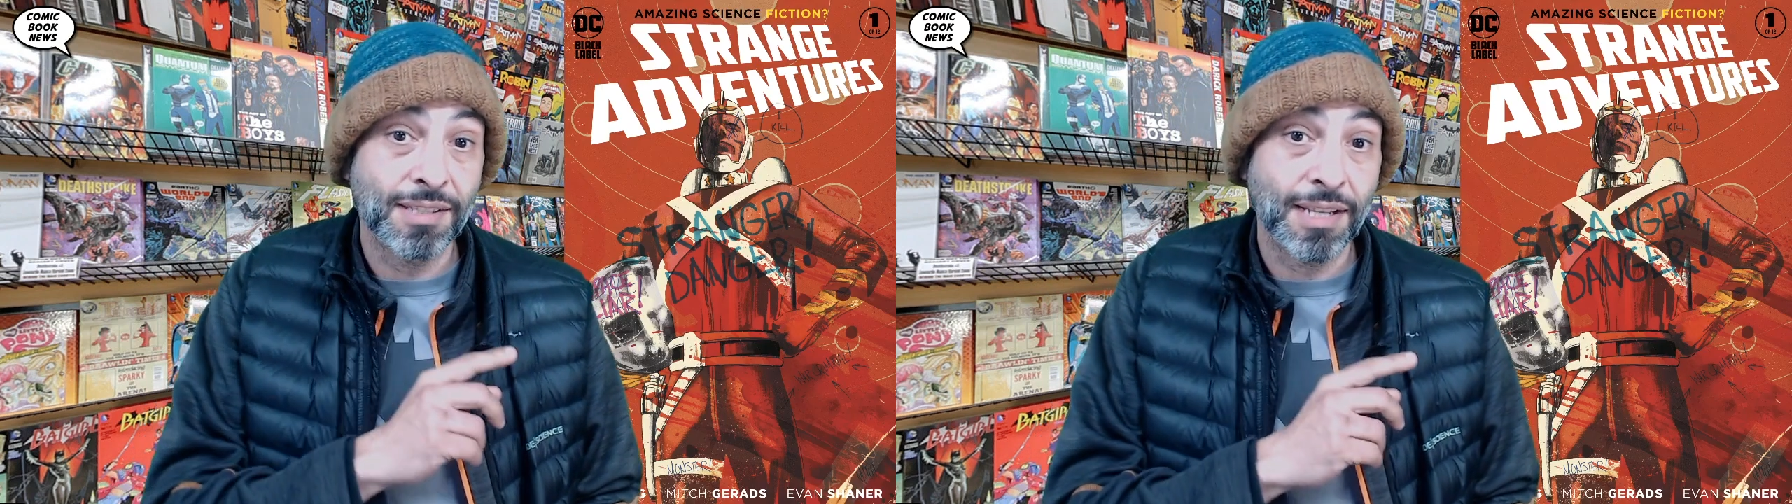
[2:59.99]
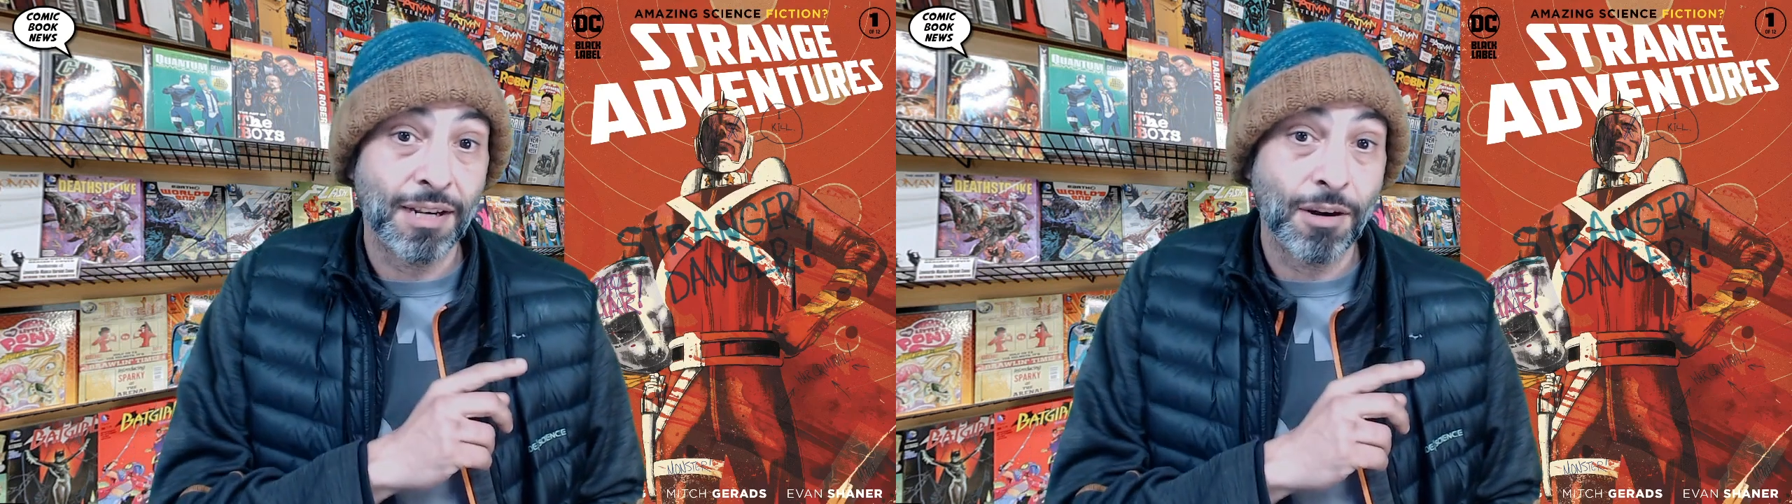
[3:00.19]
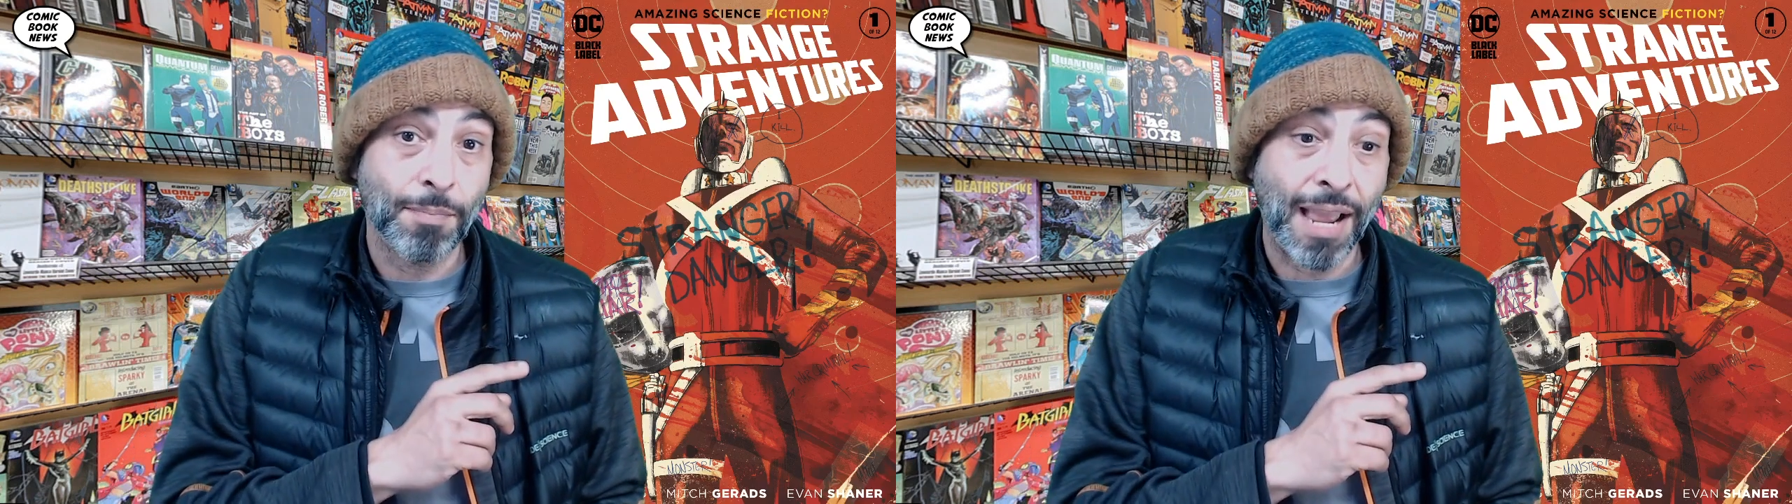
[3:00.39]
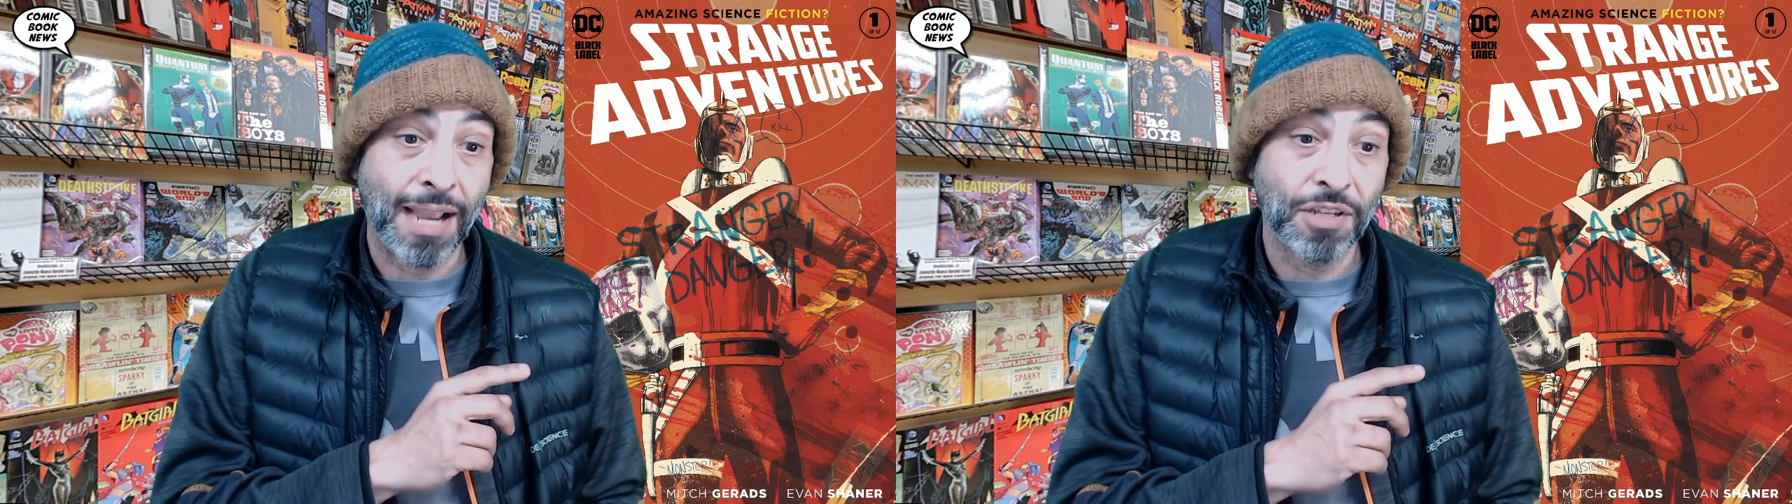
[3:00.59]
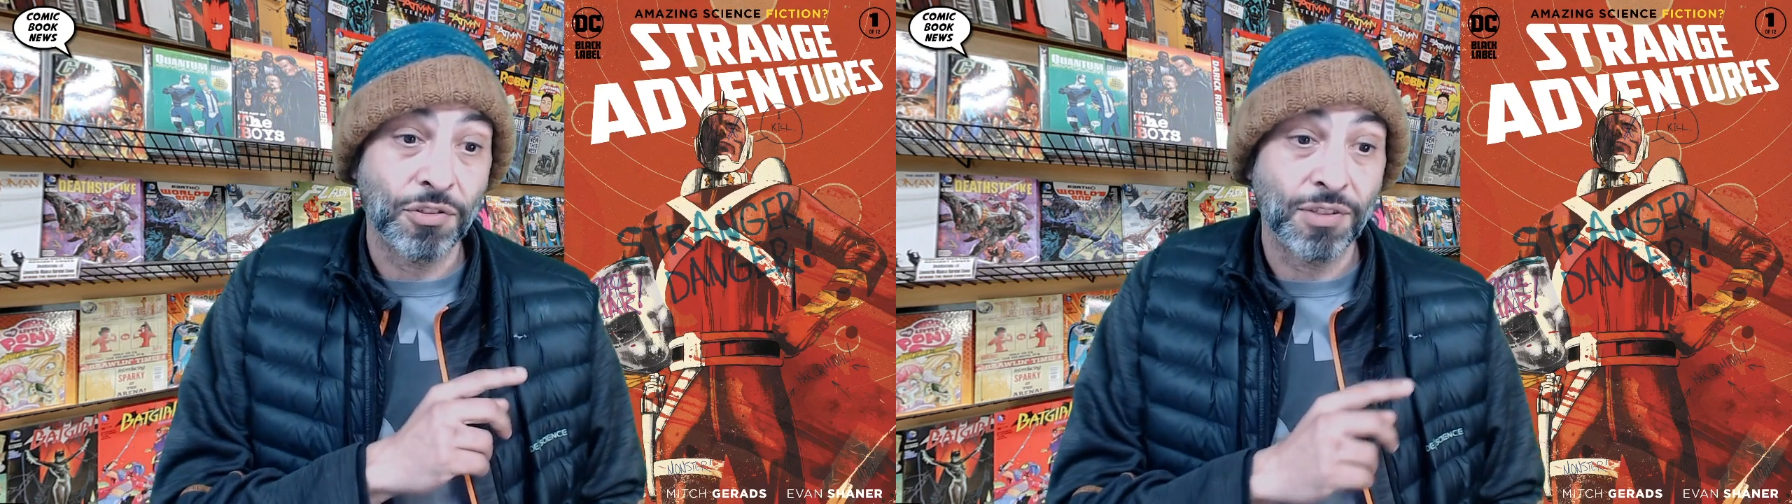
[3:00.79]
in our
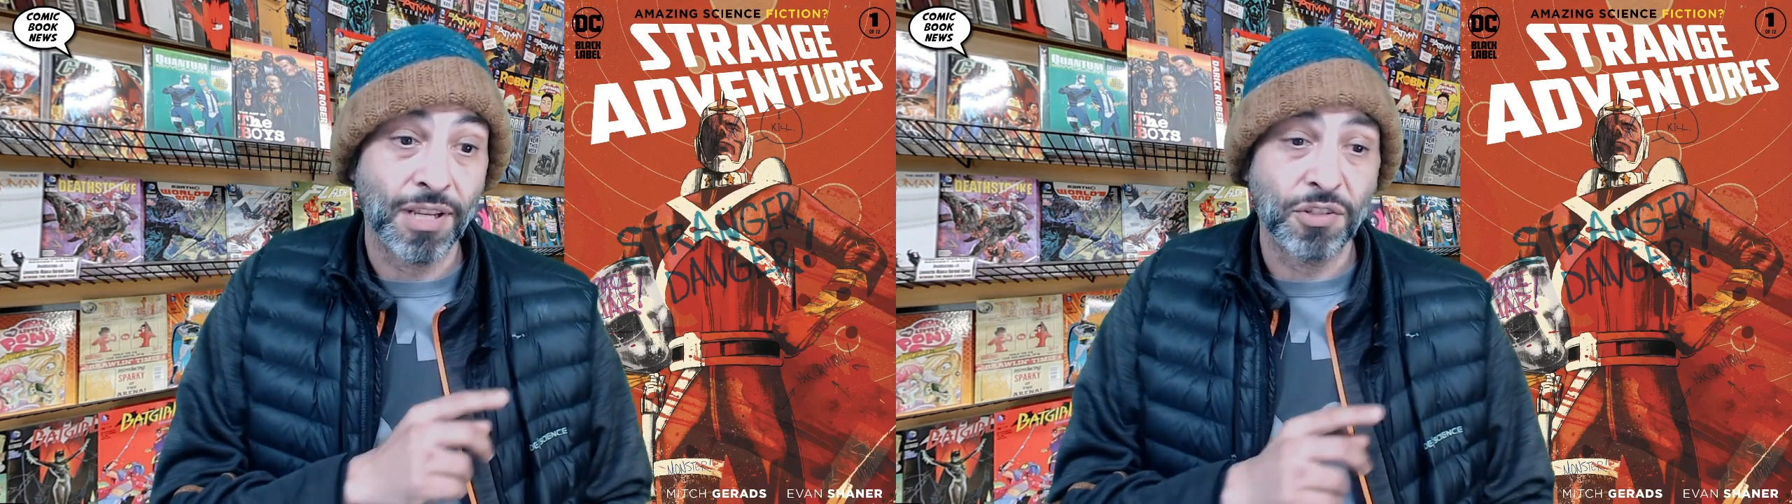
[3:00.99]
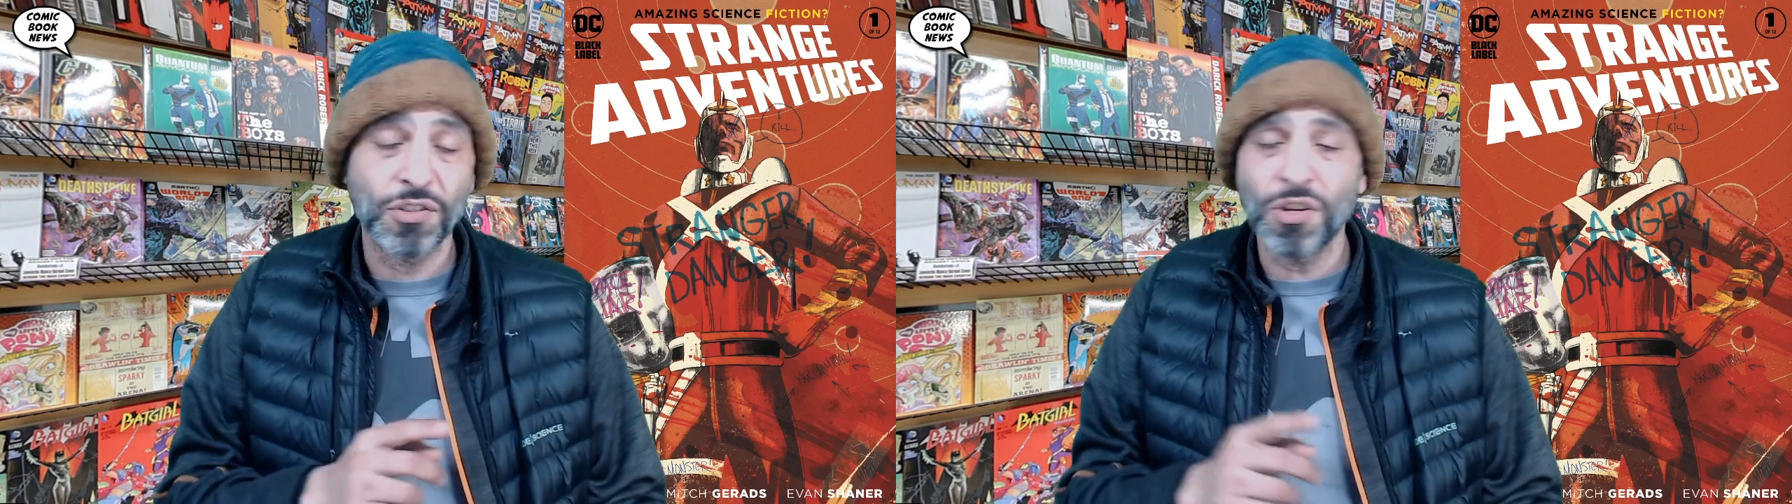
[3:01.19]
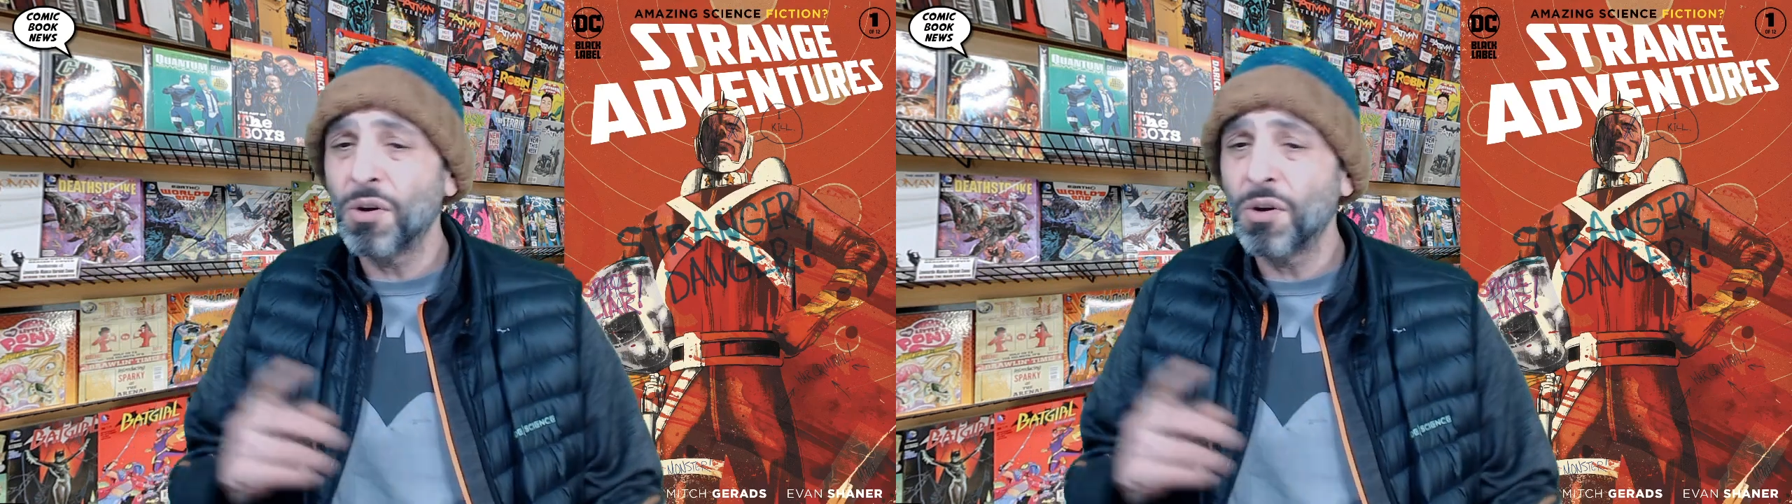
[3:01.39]
back issue section. So